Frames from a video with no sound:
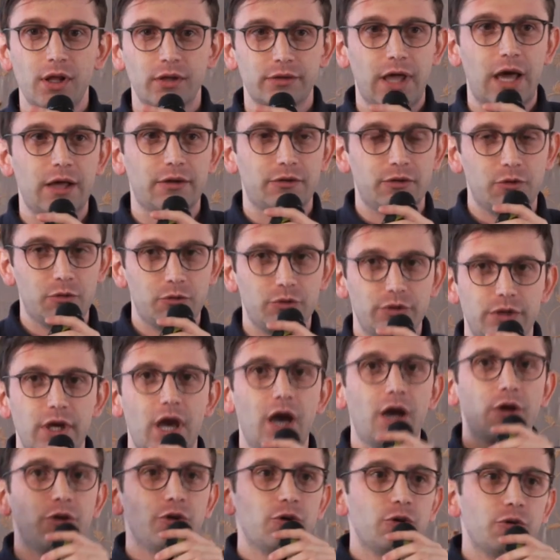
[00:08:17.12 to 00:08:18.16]
that,
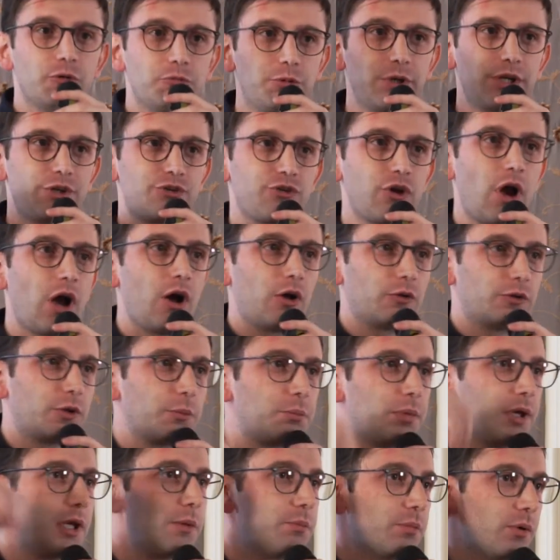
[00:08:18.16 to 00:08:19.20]
yeah, you reach out to
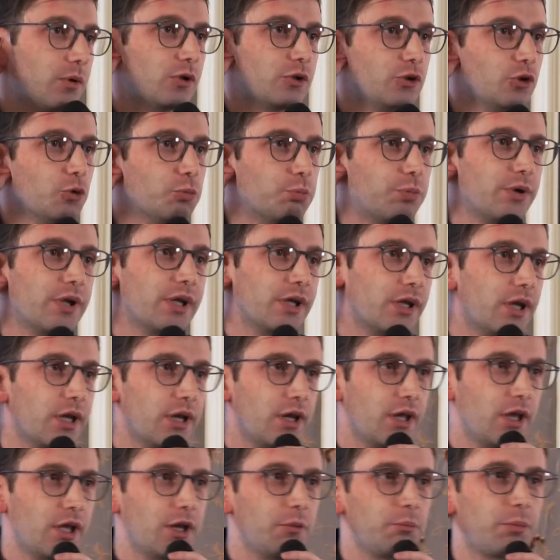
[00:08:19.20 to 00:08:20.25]
people, you bring it
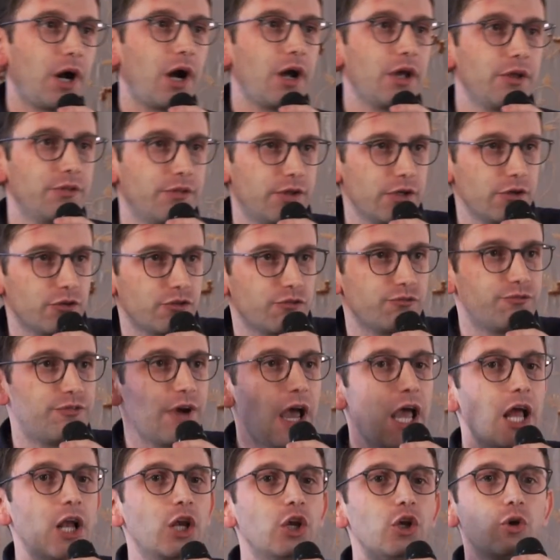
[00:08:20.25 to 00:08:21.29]
in by this
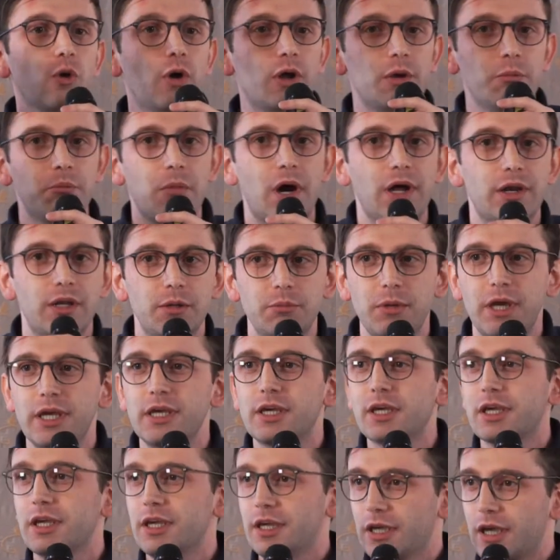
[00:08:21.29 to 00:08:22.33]
value and money
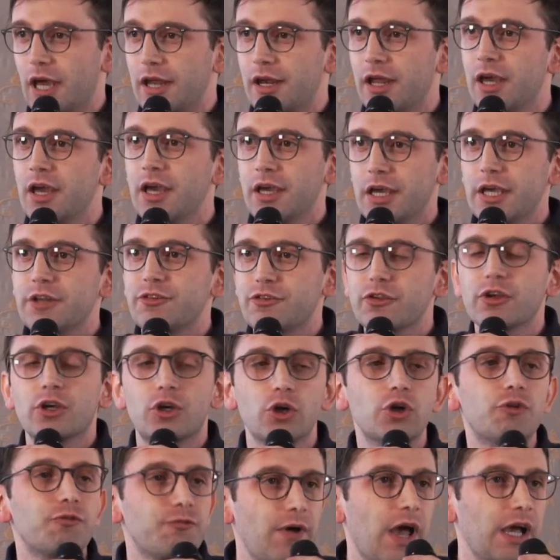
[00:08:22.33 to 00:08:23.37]
making, and it's a
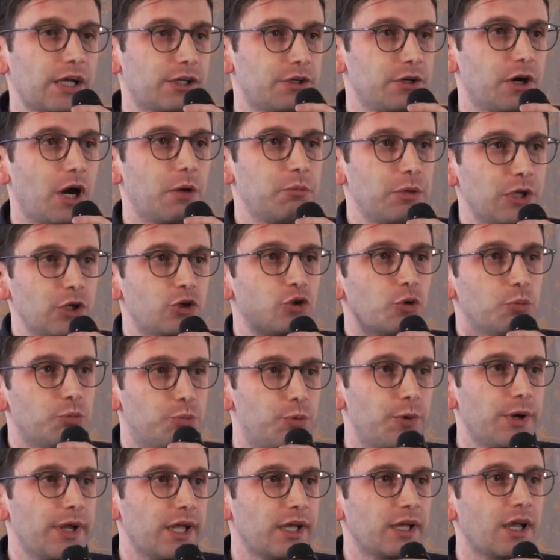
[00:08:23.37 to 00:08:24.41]
good factor, to
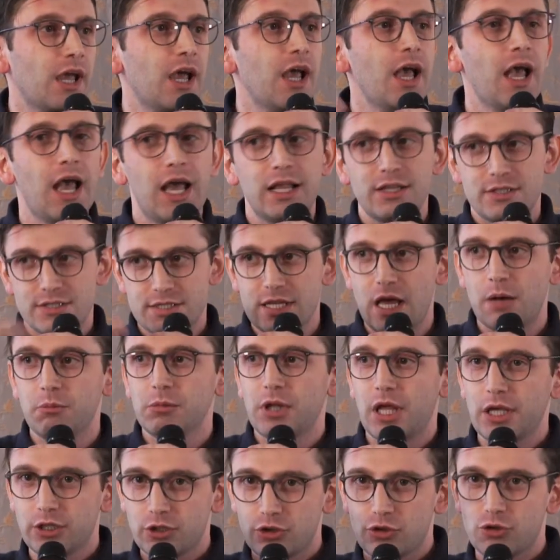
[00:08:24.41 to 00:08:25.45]
bring, and some
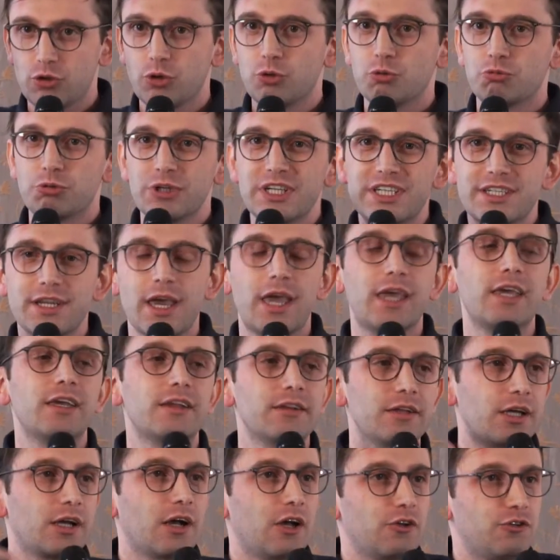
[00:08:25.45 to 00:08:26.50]
to retain
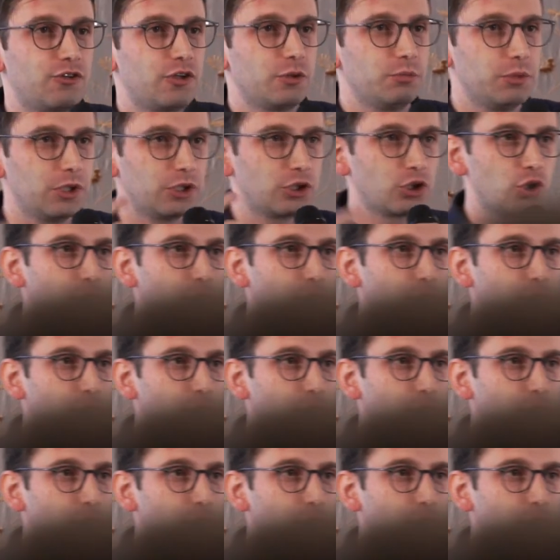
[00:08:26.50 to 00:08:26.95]
the customers